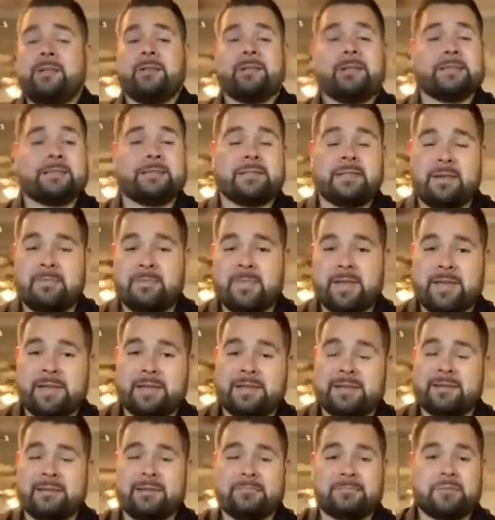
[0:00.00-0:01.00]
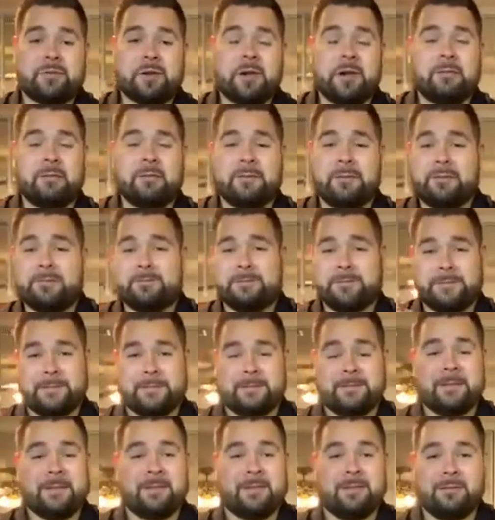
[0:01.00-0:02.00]
stomach
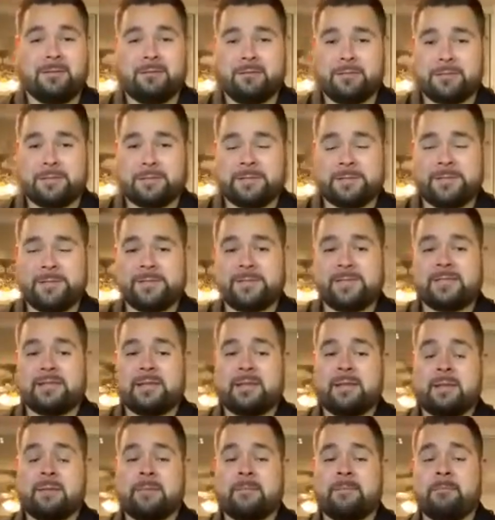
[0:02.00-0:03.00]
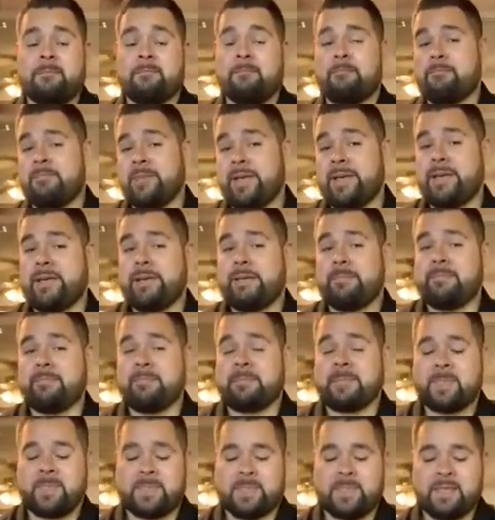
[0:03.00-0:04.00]
problems, ulcers, but
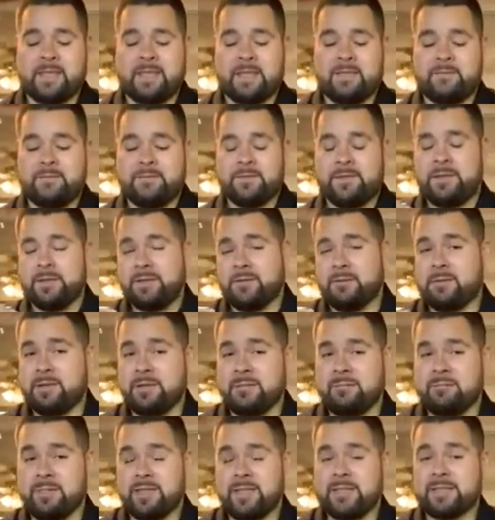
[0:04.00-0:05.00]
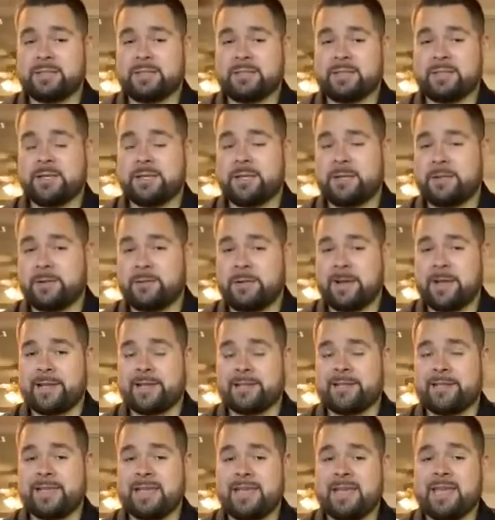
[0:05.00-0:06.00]
if you do administer it
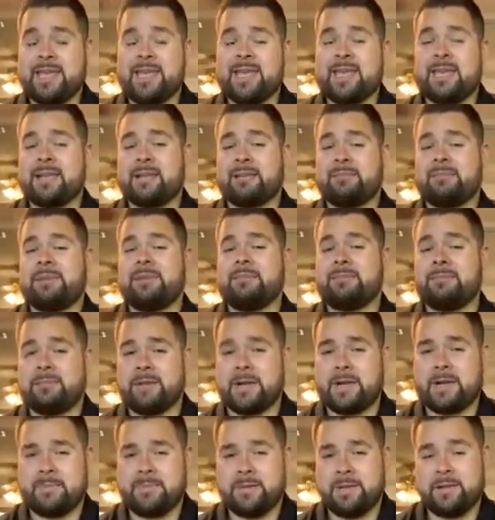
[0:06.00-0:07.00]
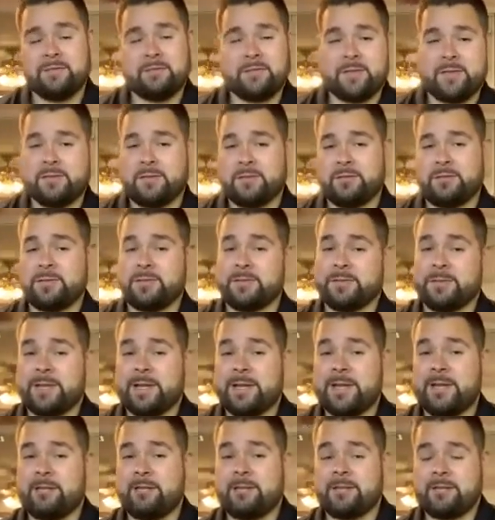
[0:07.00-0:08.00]
correctly, it can be very beneficial to your
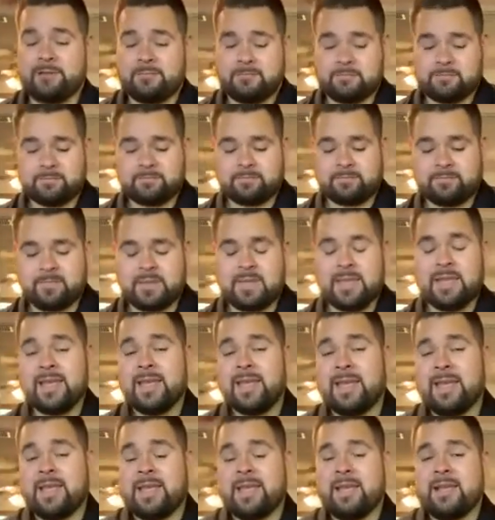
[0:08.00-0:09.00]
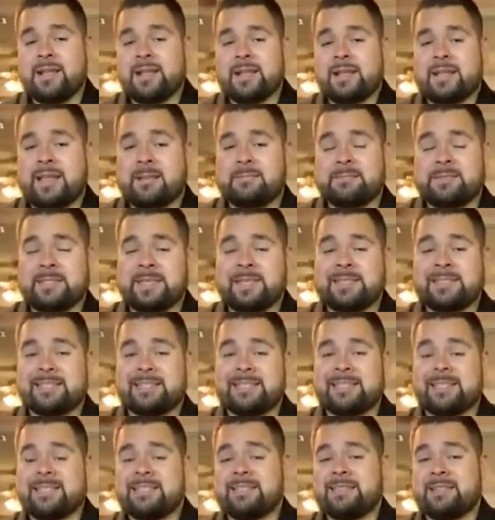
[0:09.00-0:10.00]
health.
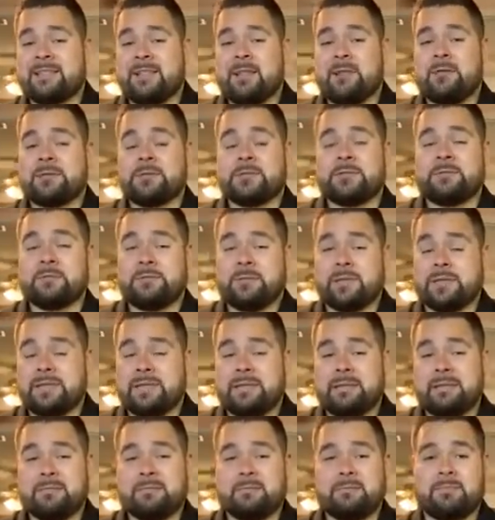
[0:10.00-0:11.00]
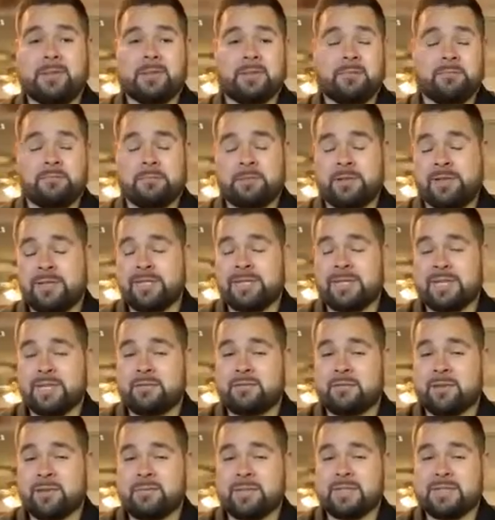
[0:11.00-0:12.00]
Capsaicin is known to be really
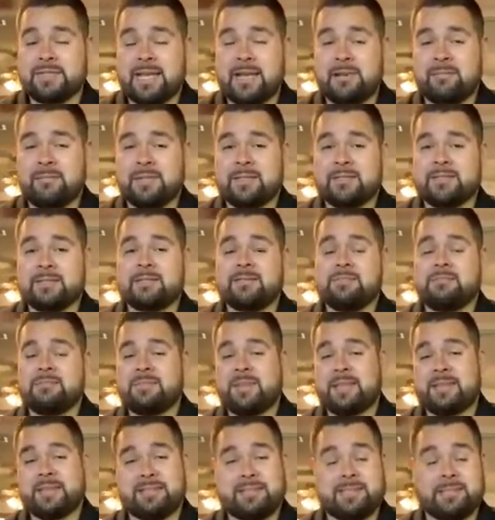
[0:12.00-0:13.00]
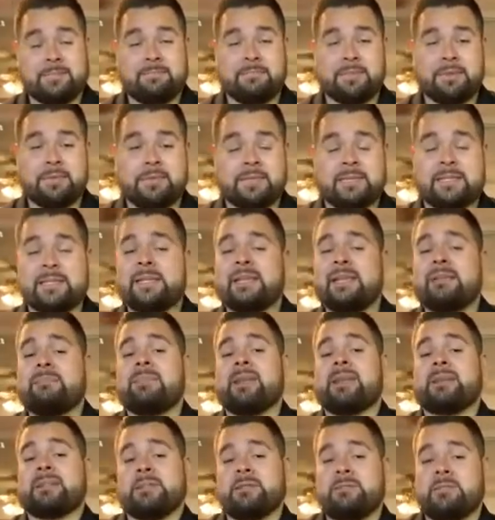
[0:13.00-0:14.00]
good for your metabolism because it boosts it and
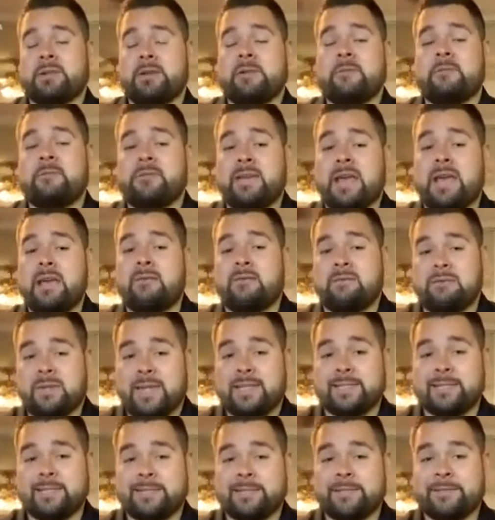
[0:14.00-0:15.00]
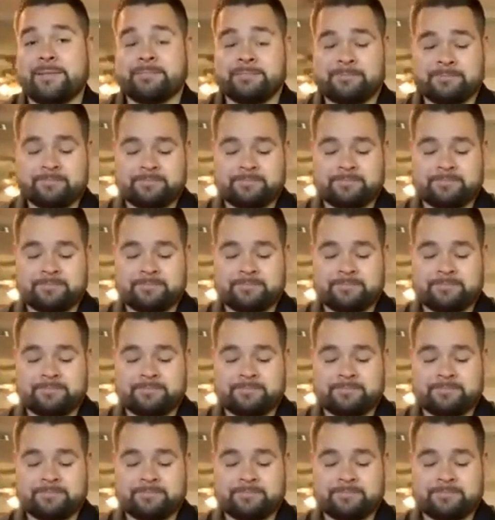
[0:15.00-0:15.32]
makes you burn fat faster.